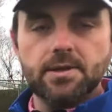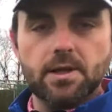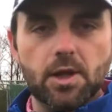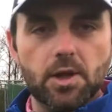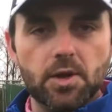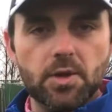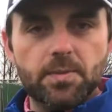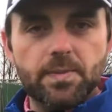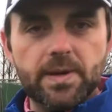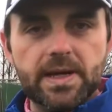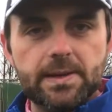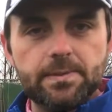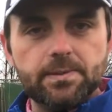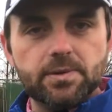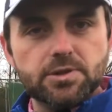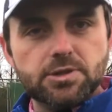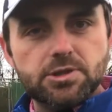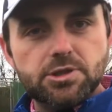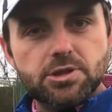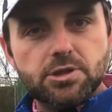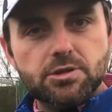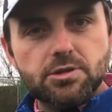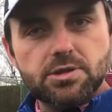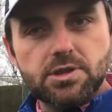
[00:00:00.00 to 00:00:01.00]
A lot of people
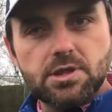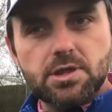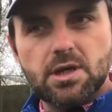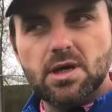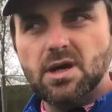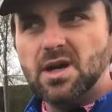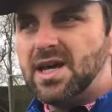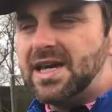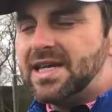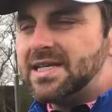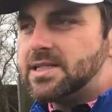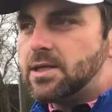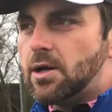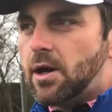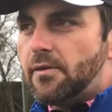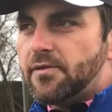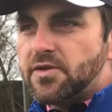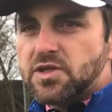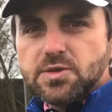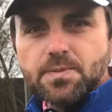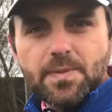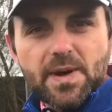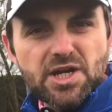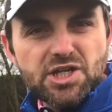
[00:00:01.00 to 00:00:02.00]
choose a sort
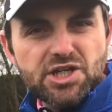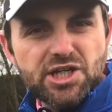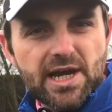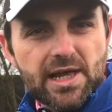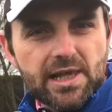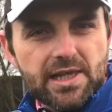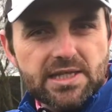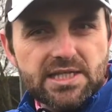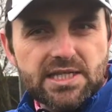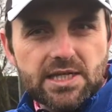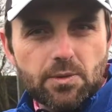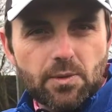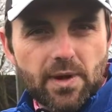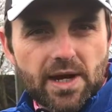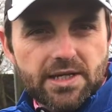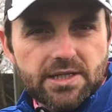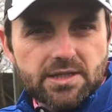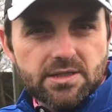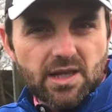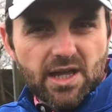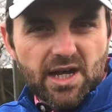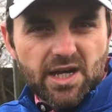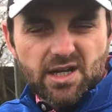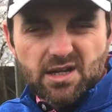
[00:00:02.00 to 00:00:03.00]
of a speciality
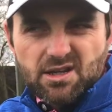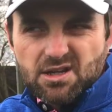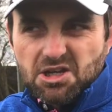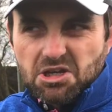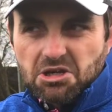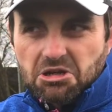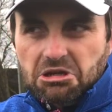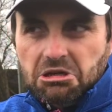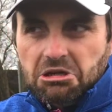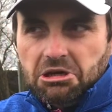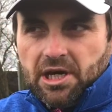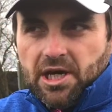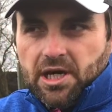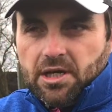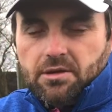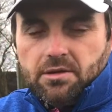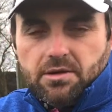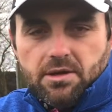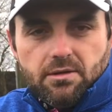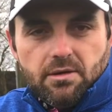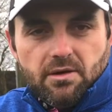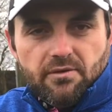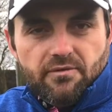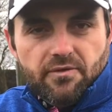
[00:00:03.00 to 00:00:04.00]
wedge, like I
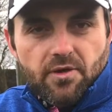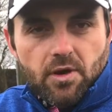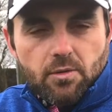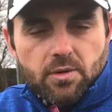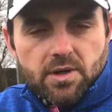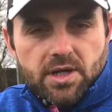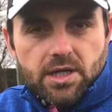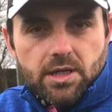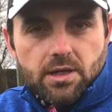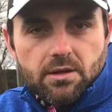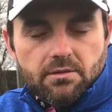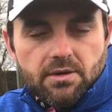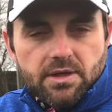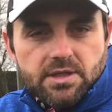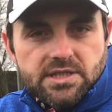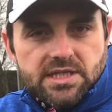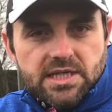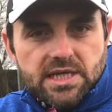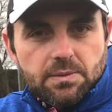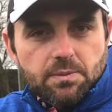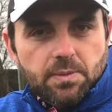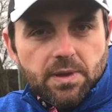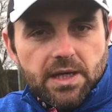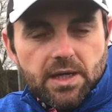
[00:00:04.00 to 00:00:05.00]
don't know, a Vokey or a
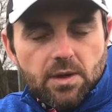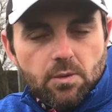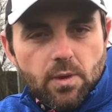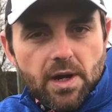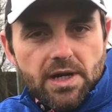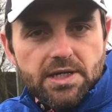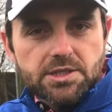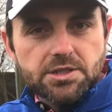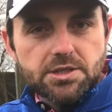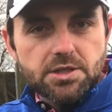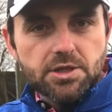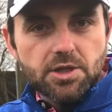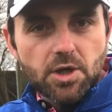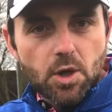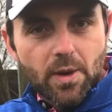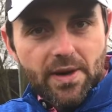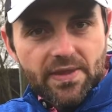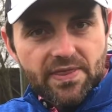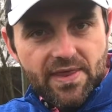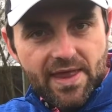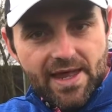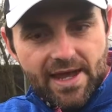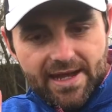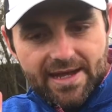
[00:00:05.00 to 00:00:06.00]
TP wedge to go
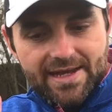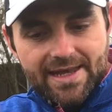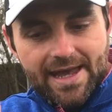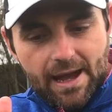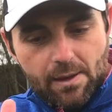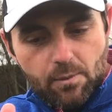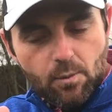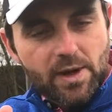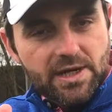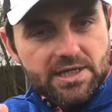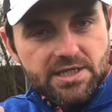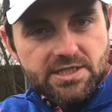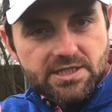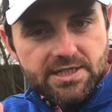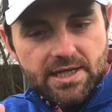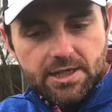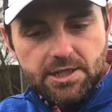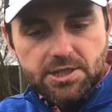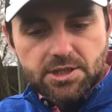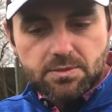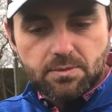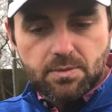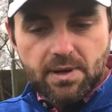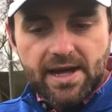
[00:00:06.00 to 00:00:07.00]
in their gap wedge
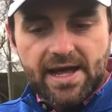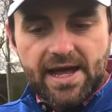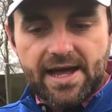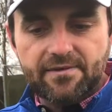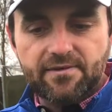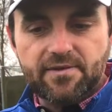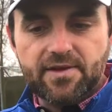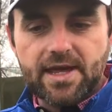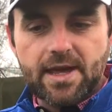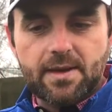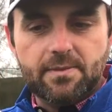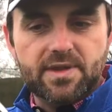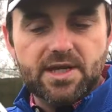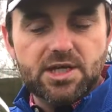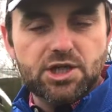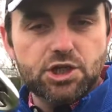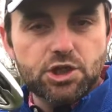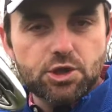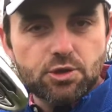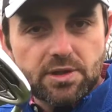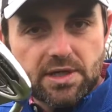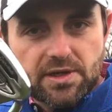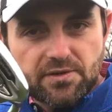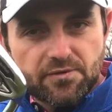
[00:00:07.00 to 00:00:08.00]
section, but I've kept
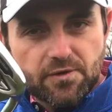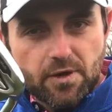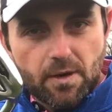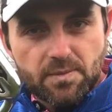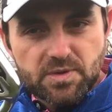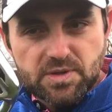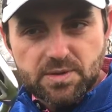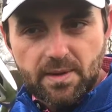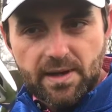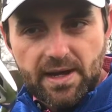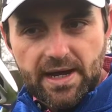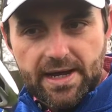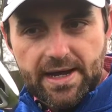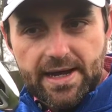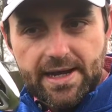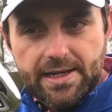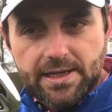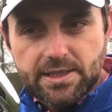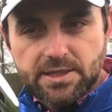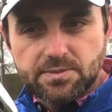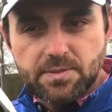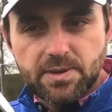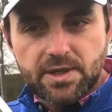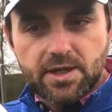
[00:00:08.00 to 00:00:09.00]
this uniform to my
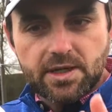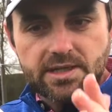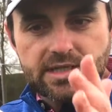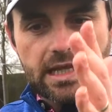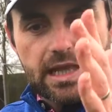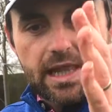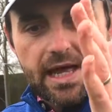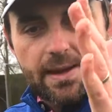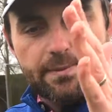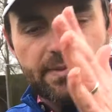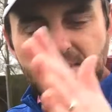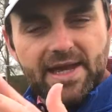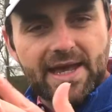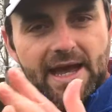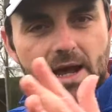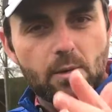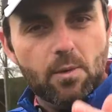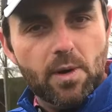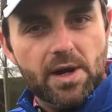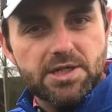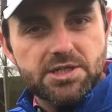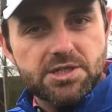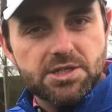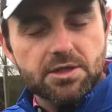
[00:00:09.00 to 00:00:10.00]
irons because I like my gap
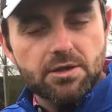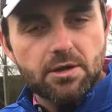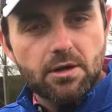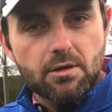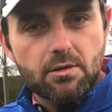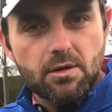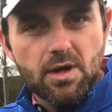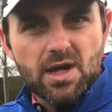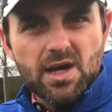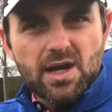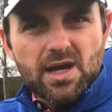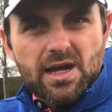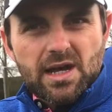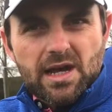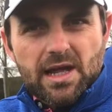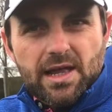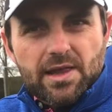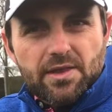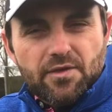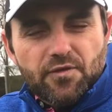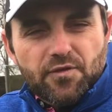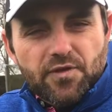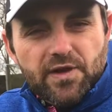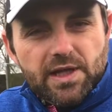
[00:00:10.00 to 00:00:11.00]
wedge to go
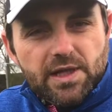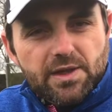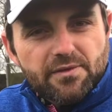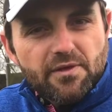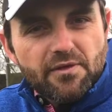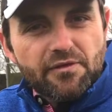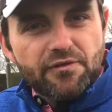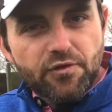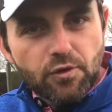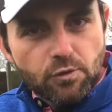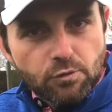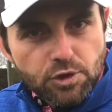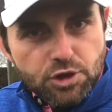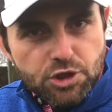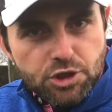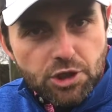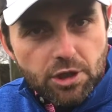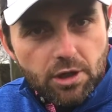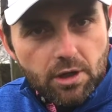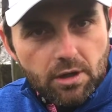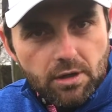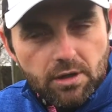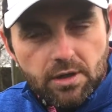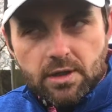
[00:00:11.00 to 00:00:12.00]
like the feel of a full
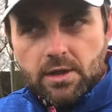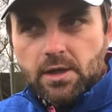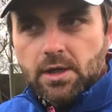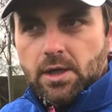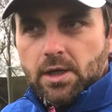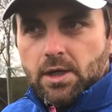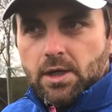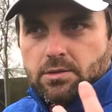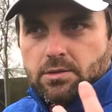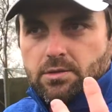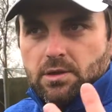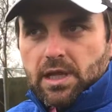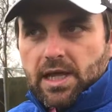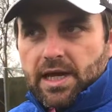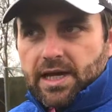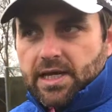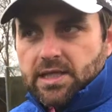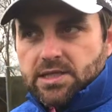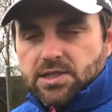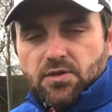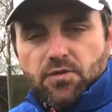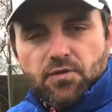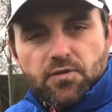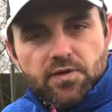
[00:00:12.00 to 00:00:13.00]
shot. So I
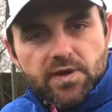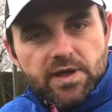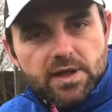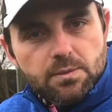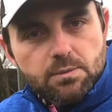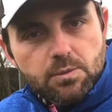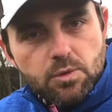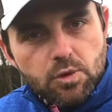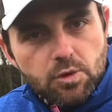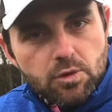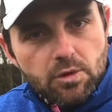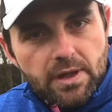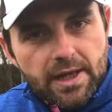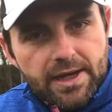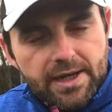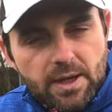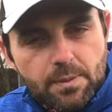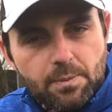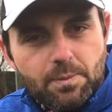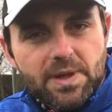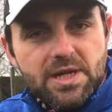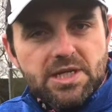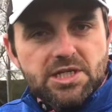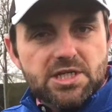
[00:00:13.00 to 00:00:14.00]
like it to feel more like
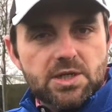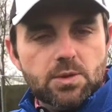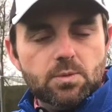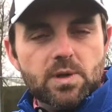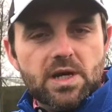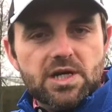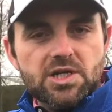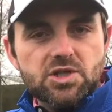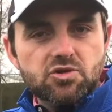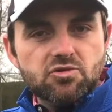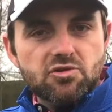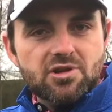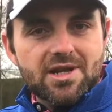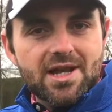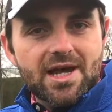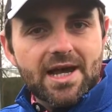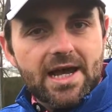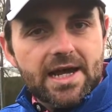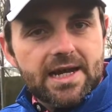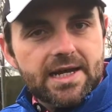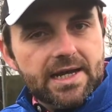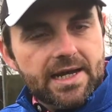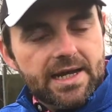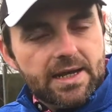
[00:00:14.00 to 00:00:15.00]
a pitching wedge or a
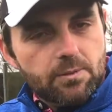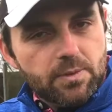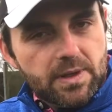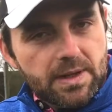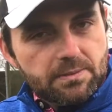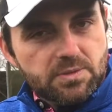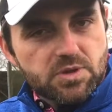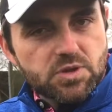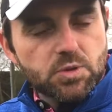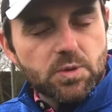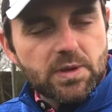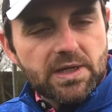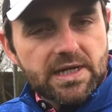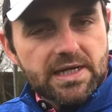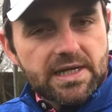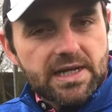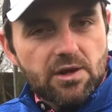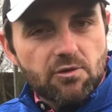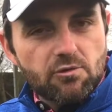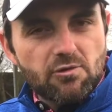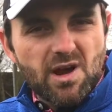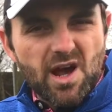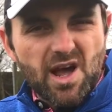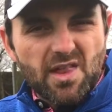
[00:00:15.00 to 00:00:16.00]
9-iron when I'm swinging
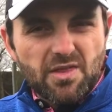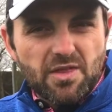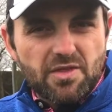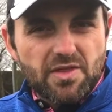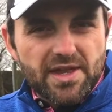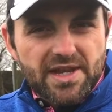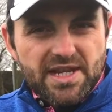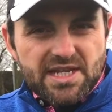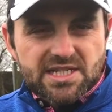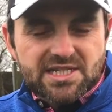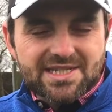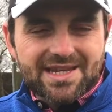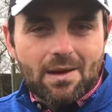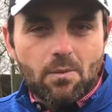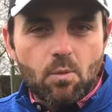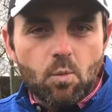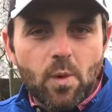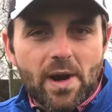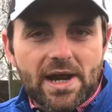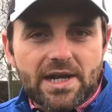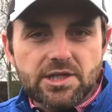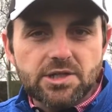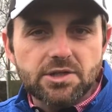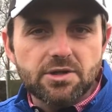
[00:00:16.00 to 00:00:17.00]
it rather than a
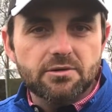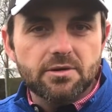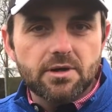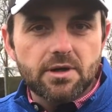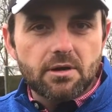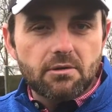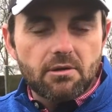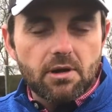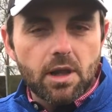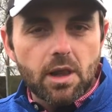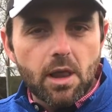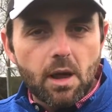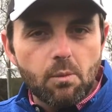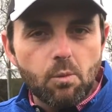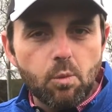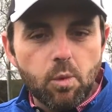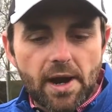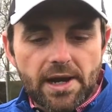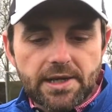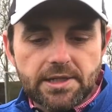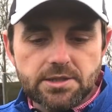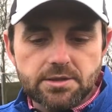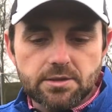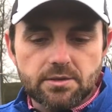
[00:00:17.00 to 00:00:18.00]
sand wedge or a lob
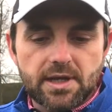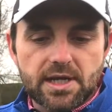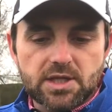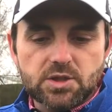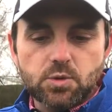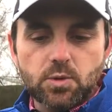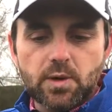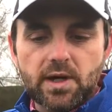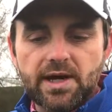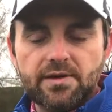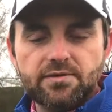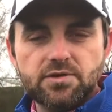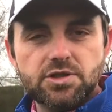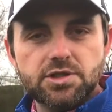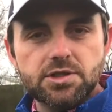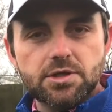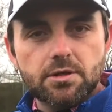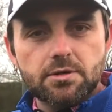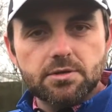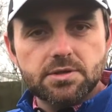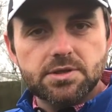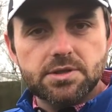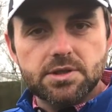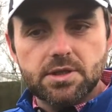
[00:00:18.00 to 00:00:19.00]
wedge. So that's why I've
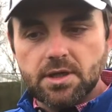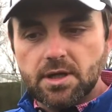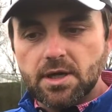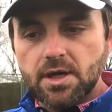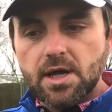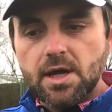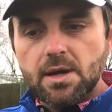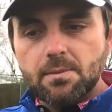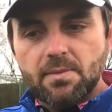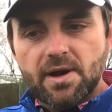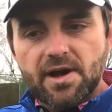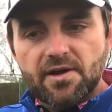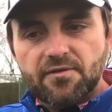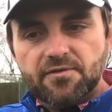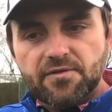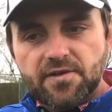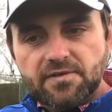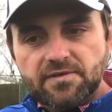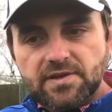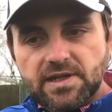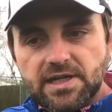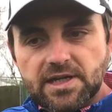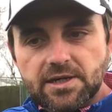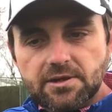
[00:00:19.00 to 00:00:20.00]
chose my
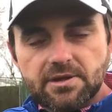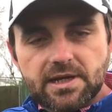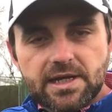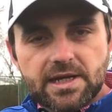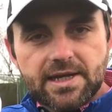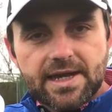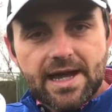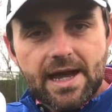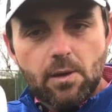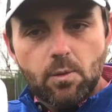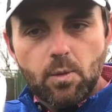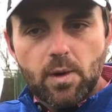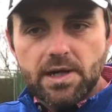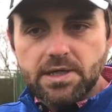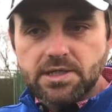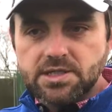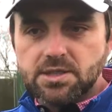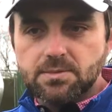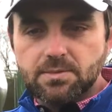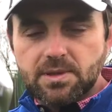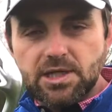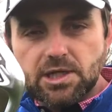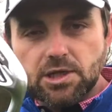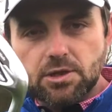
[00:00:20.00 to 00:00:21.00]
50-degree gap
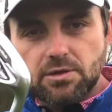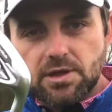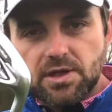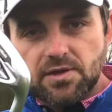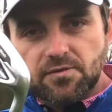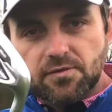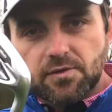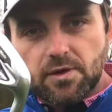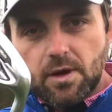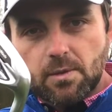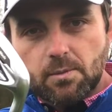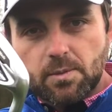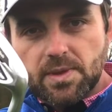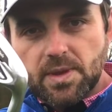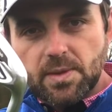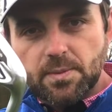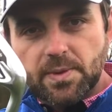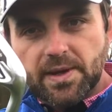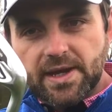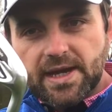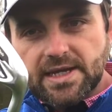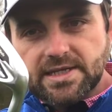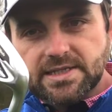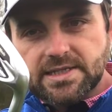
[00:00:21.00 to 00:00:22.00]
wedge to be uniform with
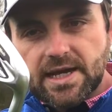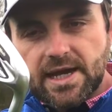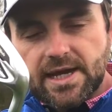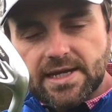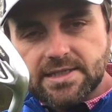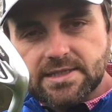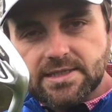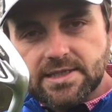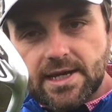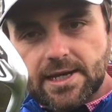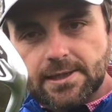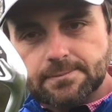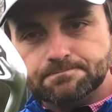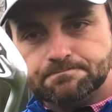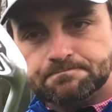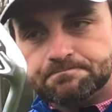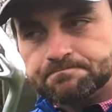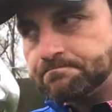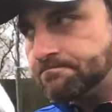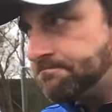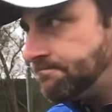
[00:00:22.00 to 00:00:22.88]
the PSI set.